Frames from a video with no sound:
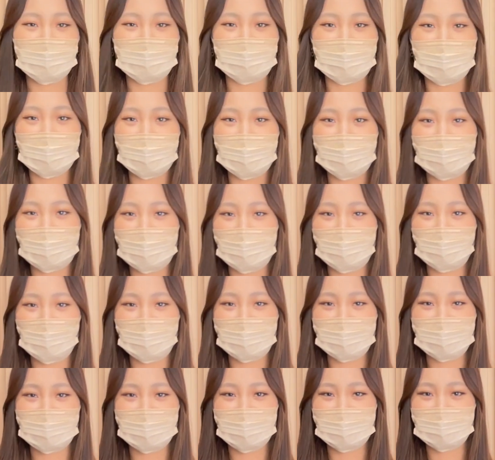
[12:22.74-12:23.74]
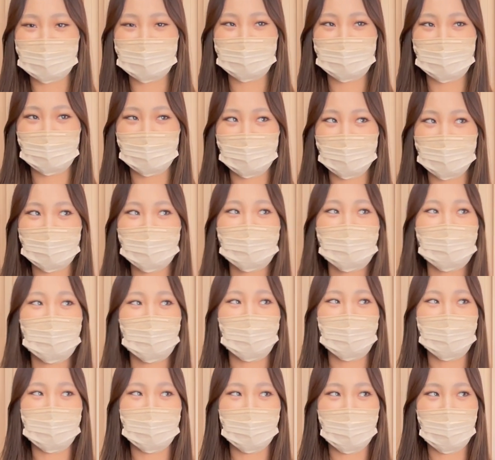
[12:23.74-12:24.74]
right now on weekends, but
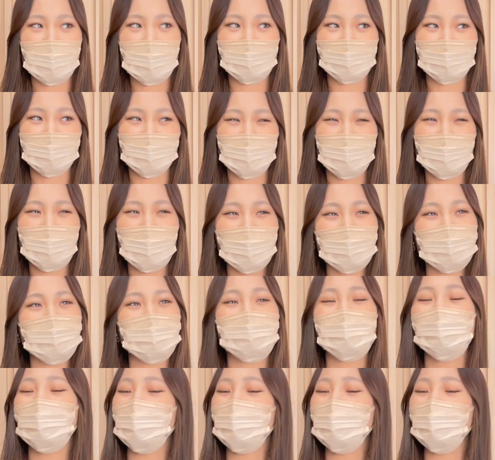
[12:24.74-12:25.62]
we have the most